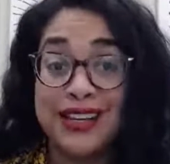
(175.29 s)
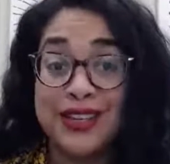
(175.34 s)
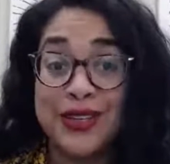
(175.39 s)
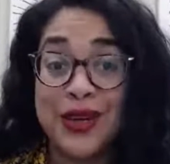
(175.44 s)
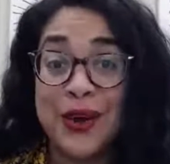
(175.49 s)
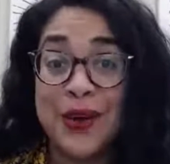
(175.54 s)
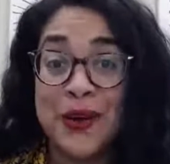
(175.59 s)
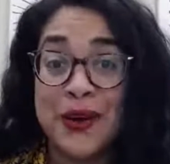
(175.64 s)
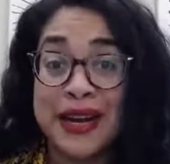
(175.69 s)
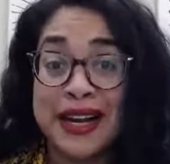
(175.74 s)
So
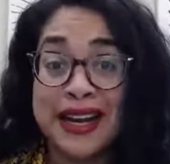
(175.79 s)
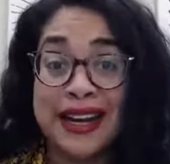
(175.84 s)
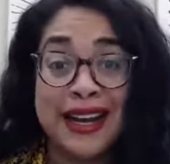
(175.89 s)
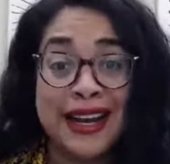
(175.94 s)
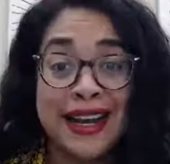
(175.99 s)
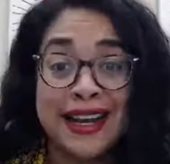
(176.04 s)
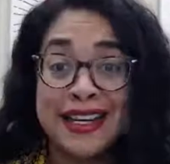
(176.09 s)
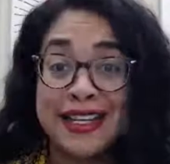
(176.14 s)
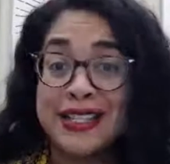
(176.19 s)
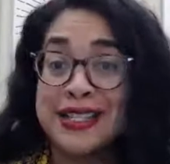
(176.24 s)
I want to
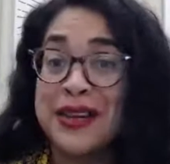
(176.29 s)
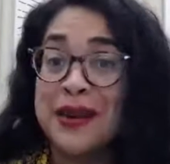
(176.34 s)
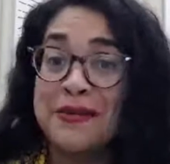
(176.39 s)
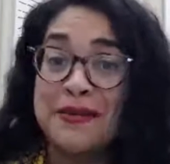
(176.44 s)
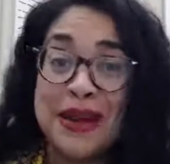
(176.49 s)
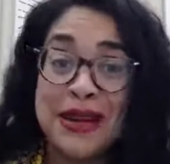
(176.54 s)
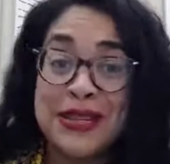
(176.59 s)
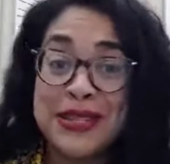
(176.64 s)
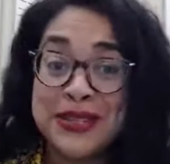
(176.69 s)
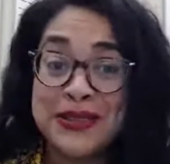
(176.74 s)
just
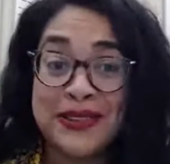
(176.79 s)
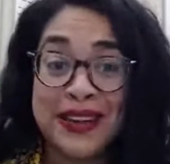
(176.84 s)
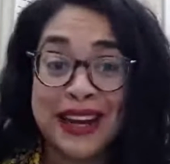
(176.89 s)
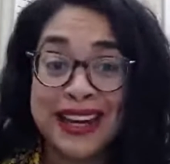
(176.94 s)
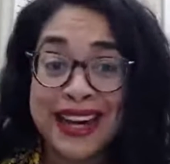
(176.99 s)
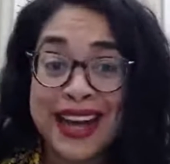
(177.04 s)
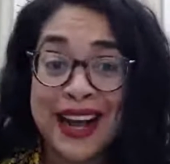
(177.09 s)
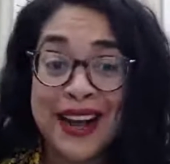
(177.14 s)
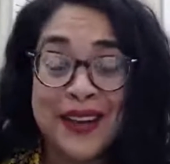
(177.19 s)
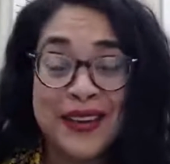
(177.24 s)
commend you right
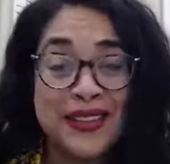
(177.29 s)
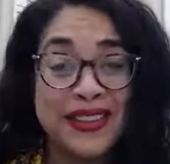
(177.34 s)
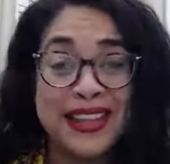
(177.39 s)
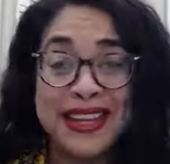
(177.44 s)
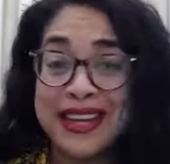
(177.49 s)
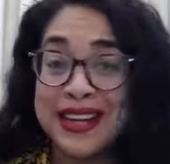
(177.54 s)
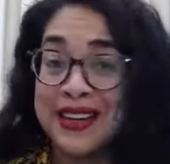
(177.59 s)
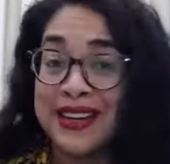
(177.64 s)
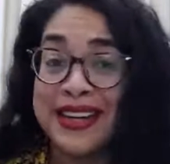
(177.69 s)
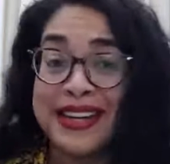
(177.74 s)
now
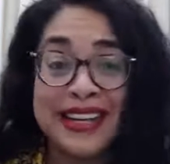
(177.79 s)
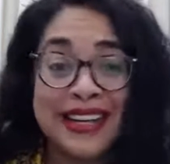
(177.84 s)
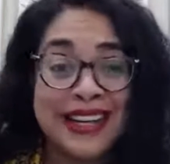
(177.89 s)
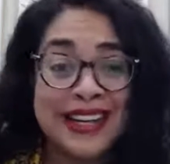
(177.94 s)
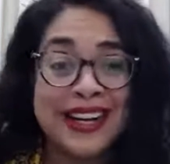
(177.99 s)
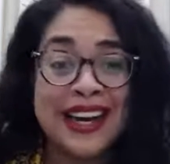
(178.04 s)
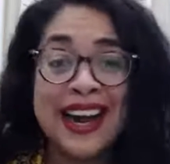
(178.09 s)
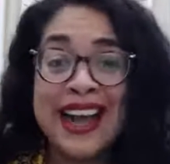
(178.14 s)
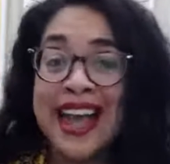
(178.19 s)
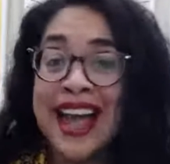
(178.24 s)
that you're
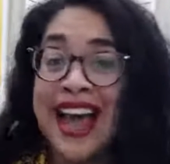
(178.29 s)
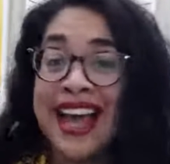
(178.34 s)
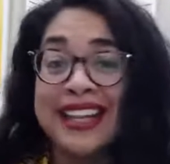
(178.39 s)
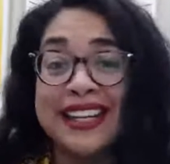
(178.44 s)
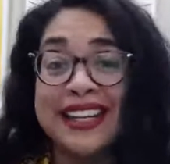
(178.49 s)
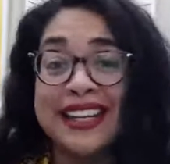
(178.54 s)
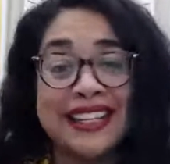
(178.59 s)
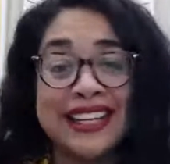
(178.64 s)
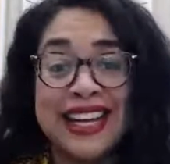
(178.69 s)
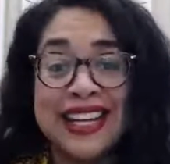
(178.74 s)
here,
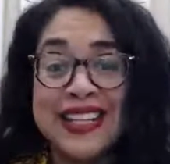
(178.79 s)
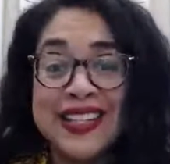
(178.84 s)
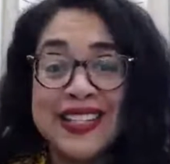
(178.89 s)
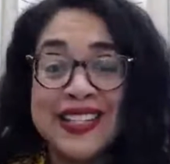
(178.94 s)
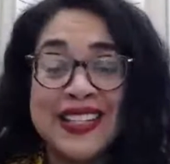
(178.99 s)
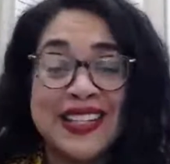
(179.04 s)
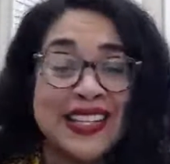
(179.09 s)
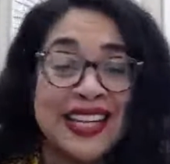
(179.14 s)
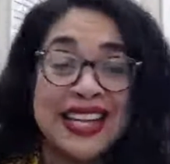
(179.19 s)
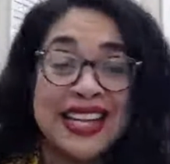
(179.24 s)
and let's
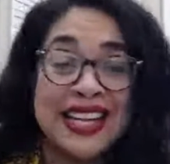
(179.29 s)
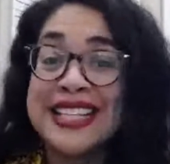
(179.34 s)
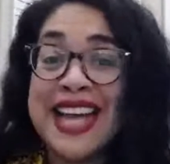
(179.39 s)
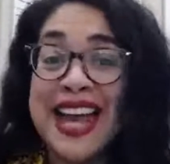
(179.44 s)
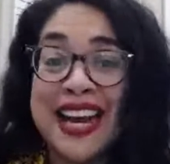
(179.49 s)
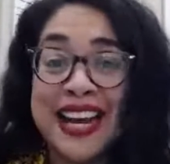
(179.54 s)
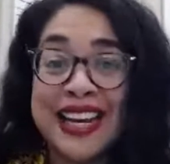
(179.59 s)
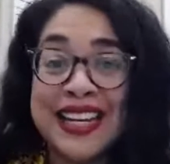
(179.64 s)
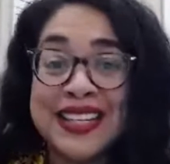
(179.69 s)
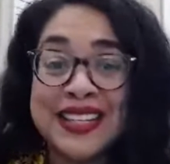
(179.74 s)

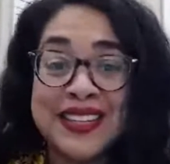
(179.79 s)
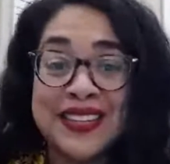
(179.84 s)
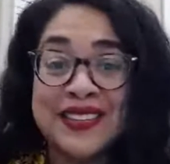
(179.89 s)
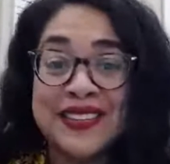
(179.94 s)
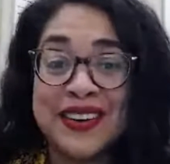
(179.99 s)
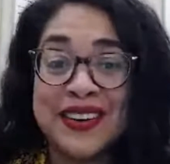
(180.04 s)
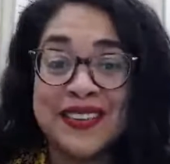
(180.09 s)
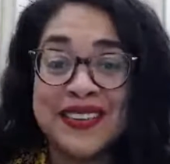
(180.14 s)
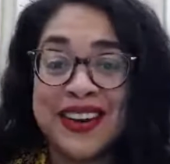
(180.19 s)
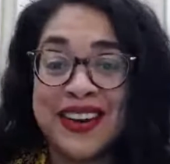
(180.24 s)
get into
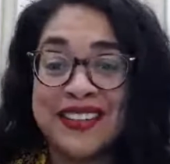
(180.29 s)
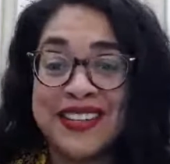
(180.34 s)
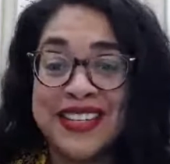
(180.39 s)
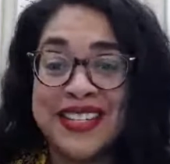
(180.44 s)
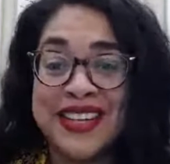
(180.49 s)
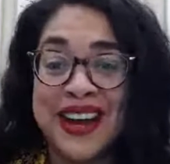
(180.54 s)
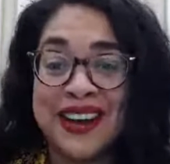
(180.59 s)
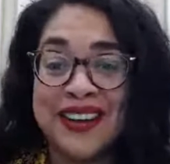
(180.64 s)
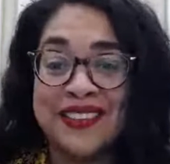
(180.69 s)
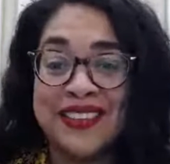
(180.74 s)
what we have to
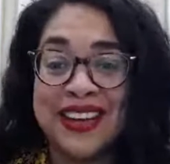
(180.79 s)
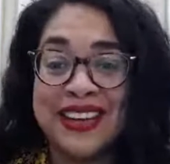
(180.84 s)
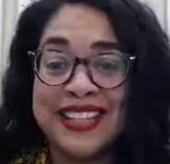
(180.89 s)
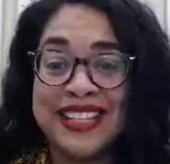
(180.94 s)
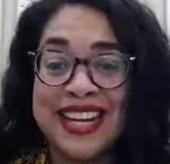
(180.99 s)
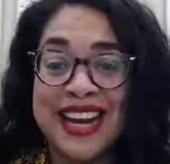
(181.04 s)
talk about